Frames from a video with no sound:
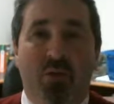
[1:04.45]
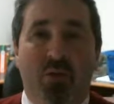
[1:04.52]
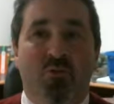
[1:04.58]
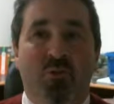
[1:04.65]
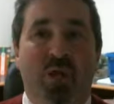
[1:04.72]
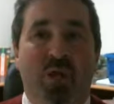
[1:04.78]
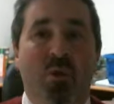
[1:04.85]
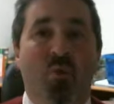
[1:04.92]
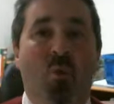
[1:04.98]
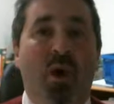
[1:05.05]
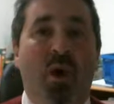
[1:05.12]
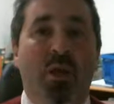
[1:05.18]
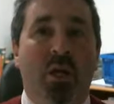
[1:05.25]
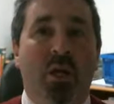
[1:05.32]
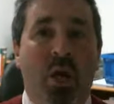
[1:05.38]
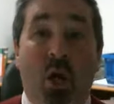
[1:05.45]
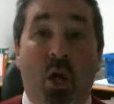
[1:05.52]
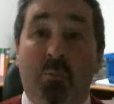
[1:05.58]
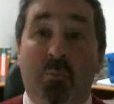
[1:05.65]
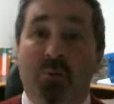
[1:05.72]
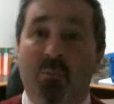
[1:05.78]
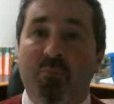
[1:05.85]
Do they want a
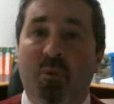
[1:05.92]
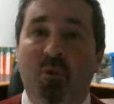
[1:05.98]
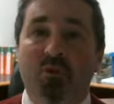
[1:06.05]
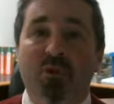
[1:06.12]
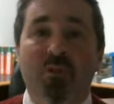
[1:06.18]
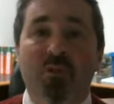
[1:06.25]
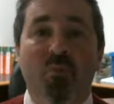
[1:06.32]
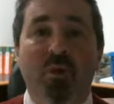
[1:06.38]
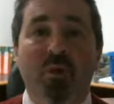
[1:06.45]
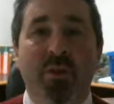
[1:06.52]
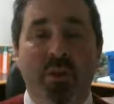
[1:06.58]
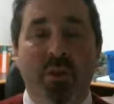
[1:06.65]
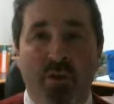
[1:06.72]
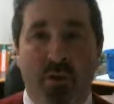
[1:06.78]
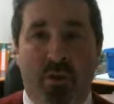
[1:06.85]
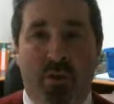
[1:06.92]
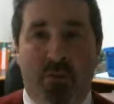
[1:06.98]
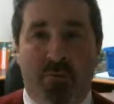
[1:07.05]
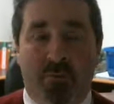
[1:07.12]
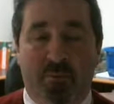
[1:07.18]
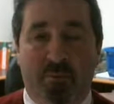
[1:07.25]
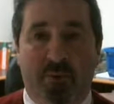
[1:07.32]
promotion within the
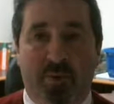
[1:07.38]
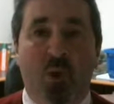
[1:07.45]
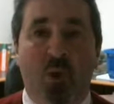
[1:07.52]
government?